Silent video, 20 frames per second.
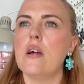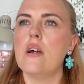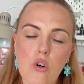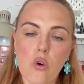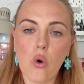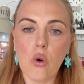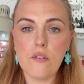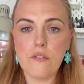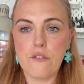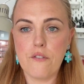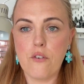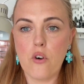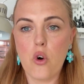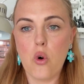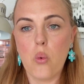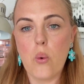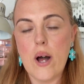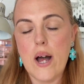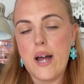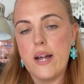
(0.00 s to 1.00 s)
Going
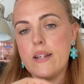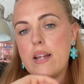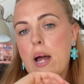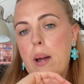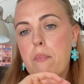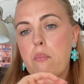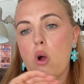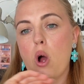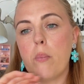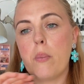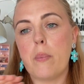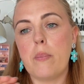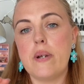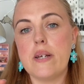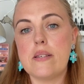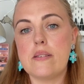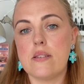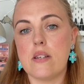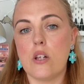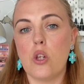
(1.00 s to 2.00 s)
forward, I probably
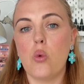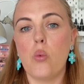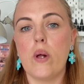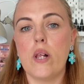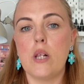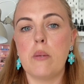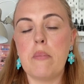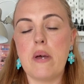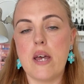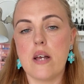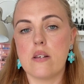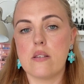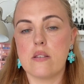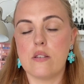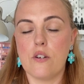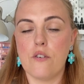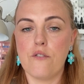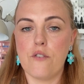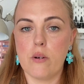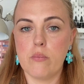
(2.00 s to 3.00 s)
still will make
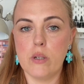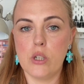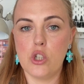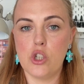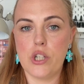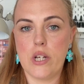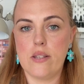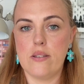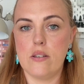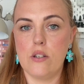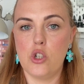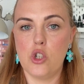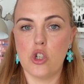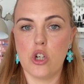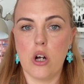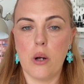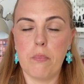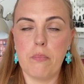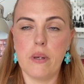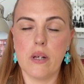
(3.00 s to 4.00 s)
stuff for my Shezzy
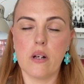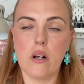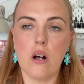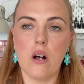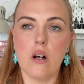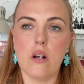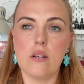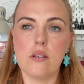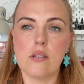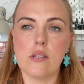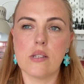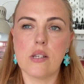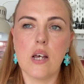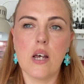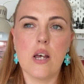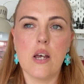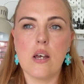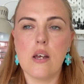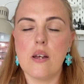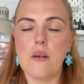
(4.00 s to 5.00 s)
shop because
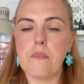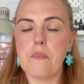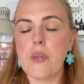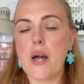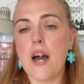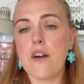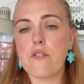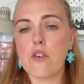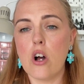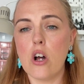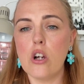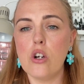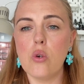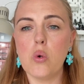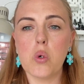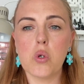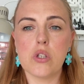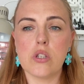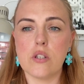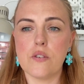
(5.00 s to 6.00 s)
I've got
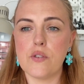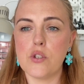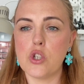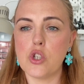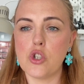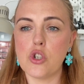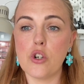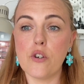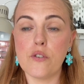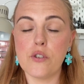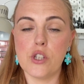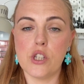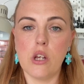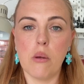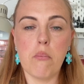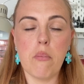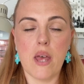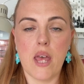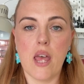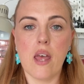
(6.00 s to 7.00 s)
loads of stuff to
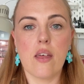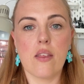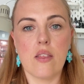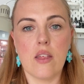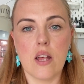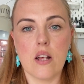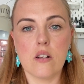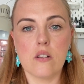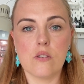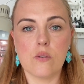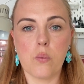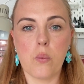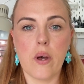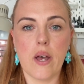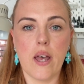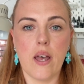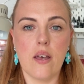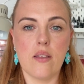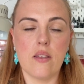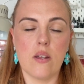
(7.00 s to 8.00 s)
make things
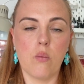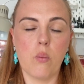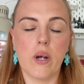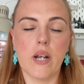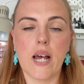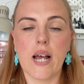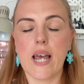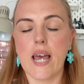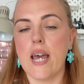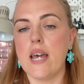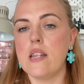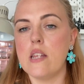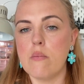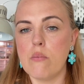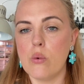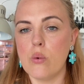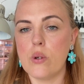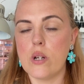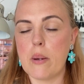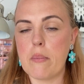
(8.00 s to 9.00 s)
with, and when I get in the
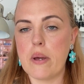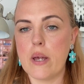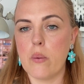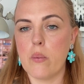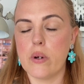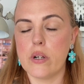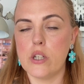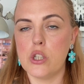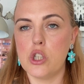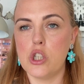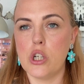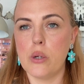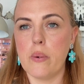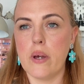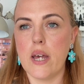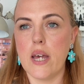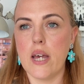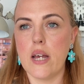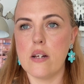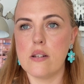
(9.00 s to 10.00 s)
mood, I might want to do
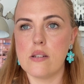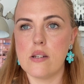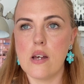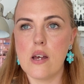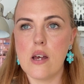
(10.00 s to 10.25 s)
it.